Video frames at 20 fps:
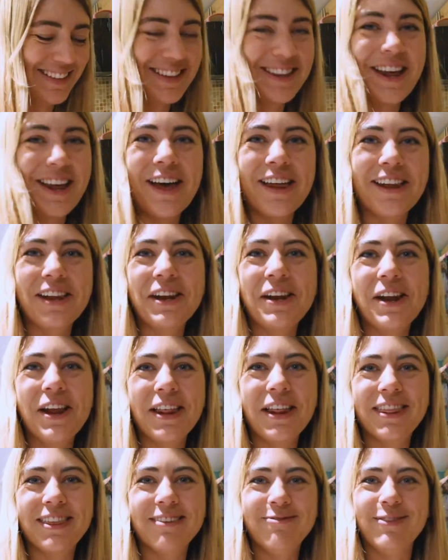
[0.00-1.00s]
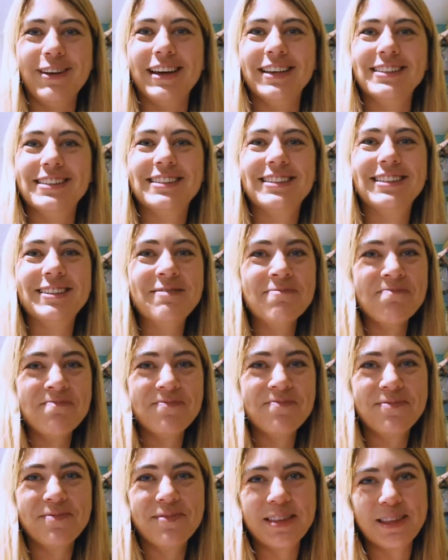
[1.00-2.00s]
not the best,
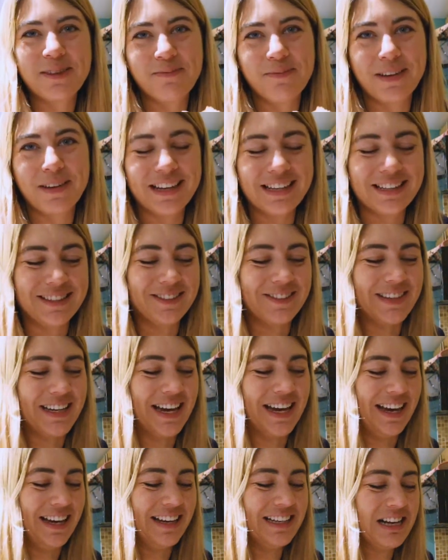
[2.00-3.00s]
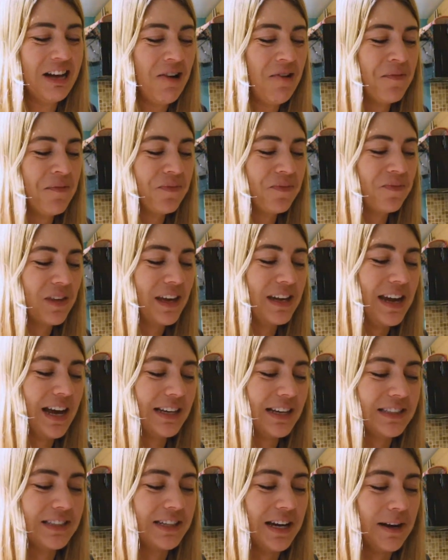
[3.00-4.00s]
but that's okay.
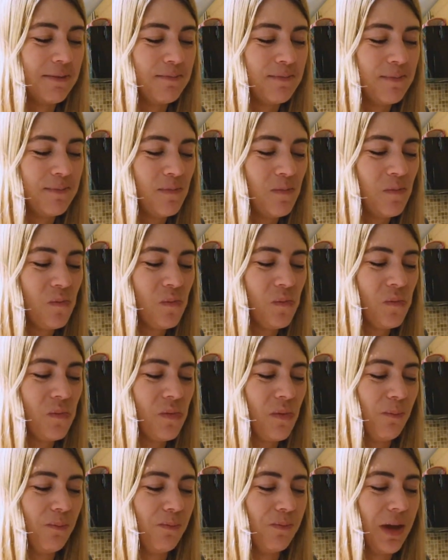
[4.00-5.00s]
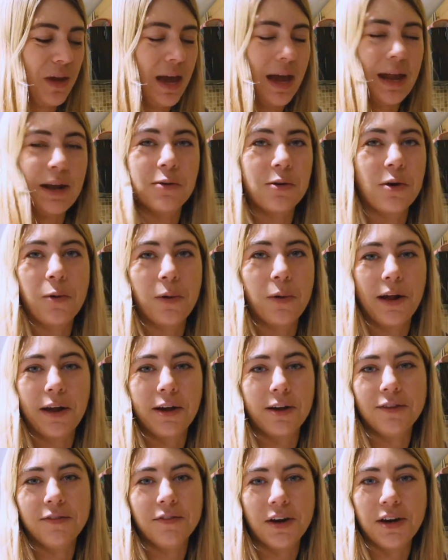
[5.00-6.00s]
Next time. I don't know what I
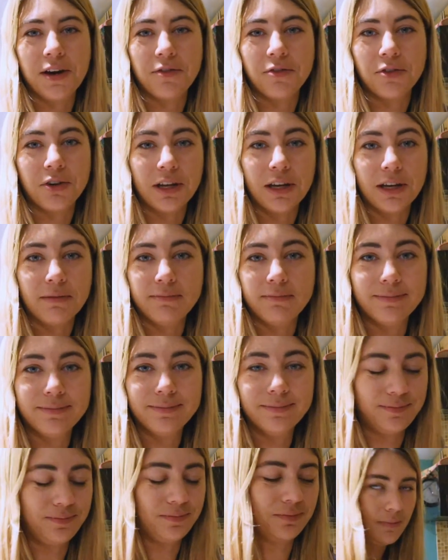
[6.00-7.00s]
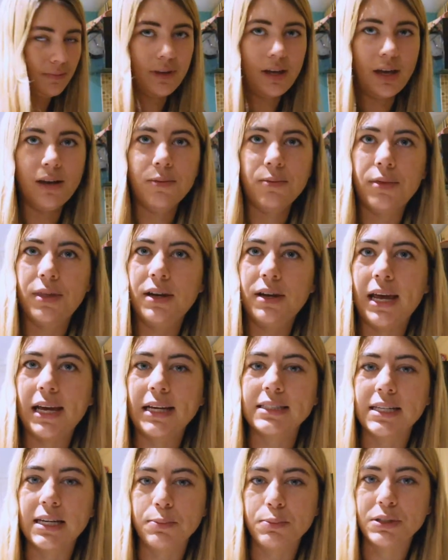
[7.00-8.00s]
could have done differently. The
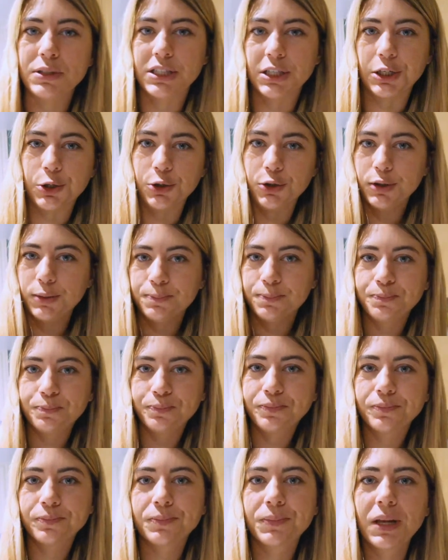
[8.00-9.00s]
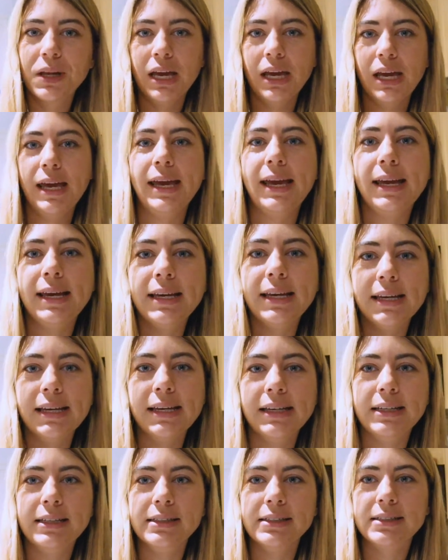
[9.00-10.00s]
next episode
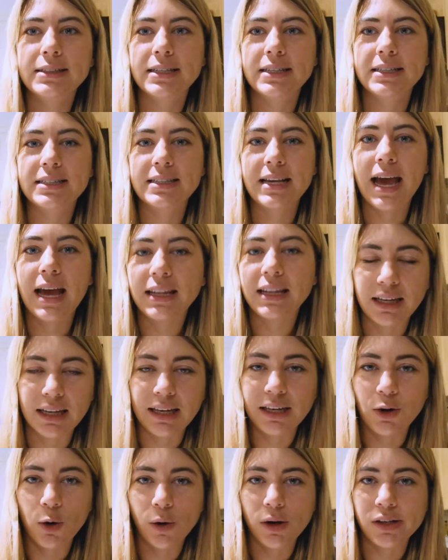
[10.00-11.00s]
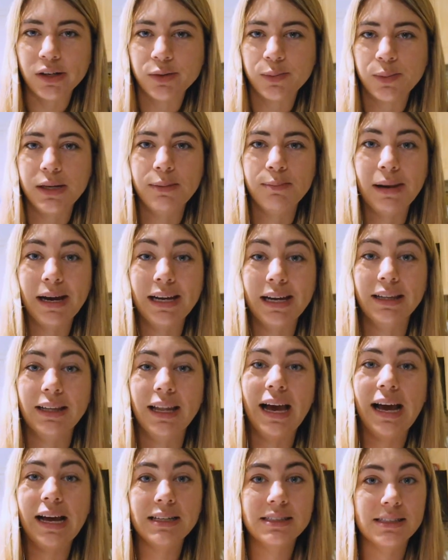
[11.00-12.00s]
is sadly going to be my
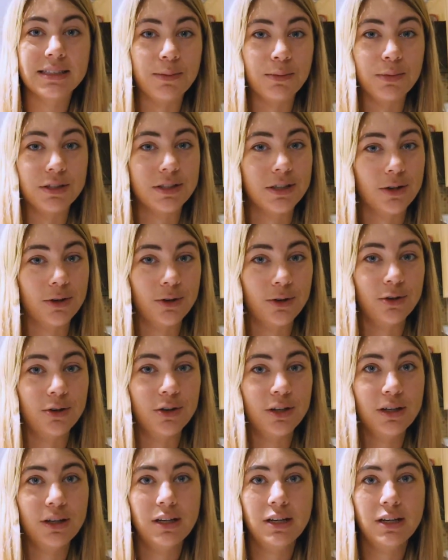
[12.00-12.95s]
last episode